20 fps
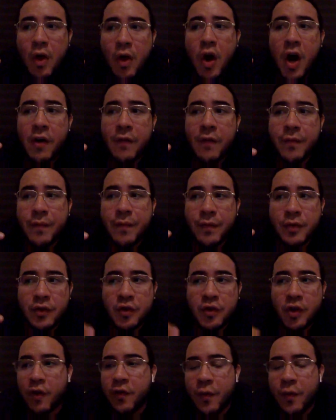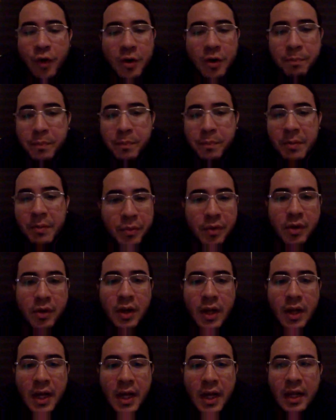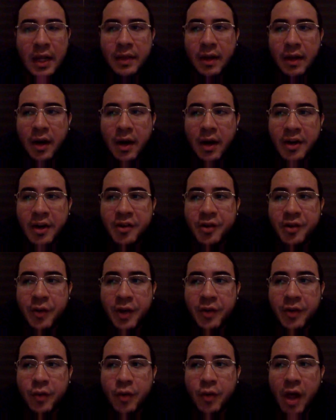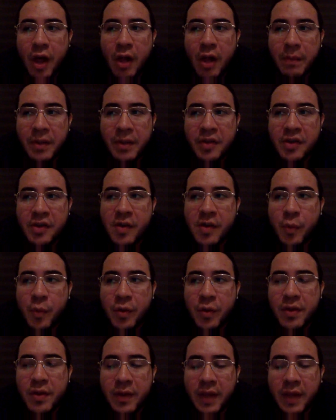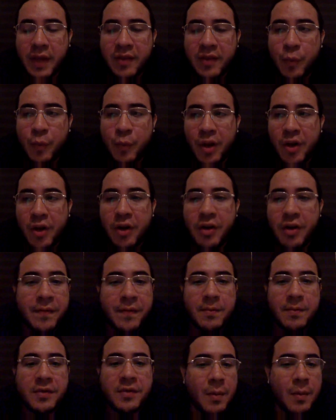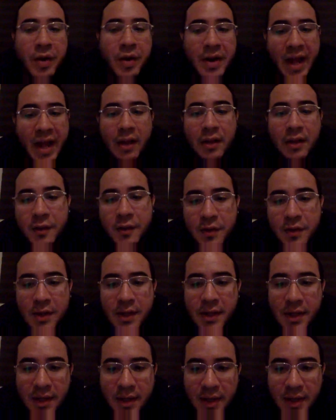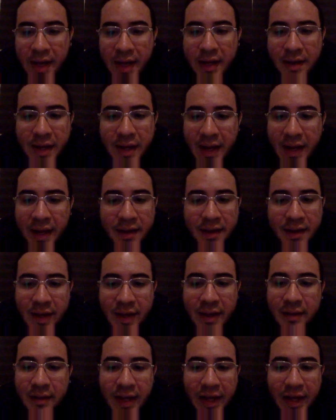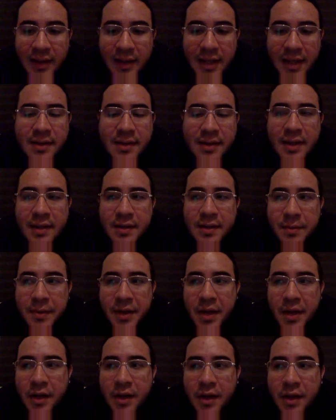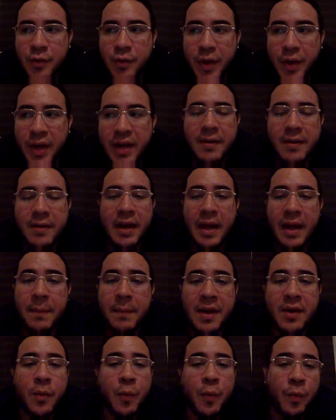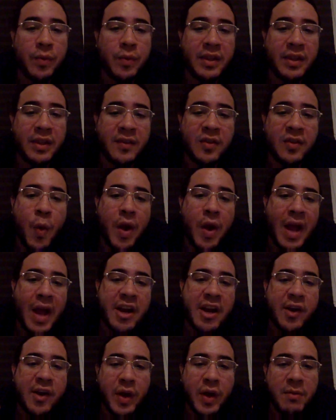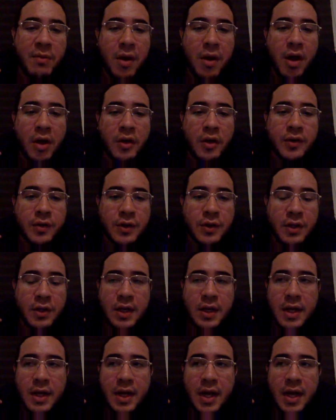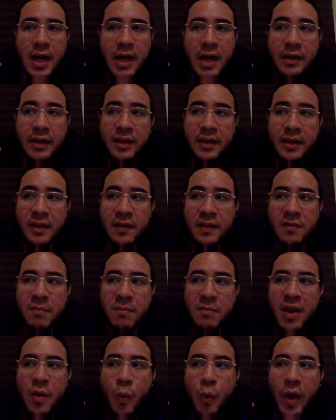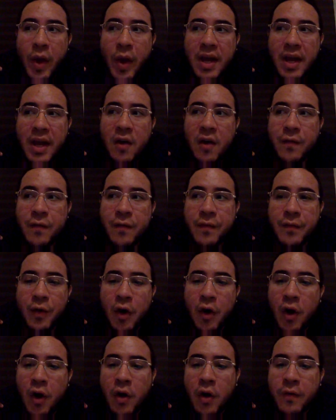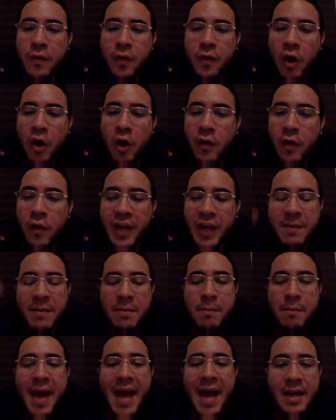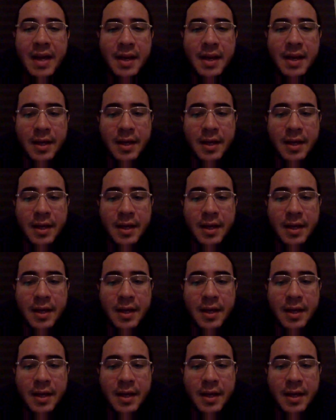of software people that are trying to help each other with the things we learn from someone else. And that's it. Because when I mean, this is why I create blogs. this is my way of giving back,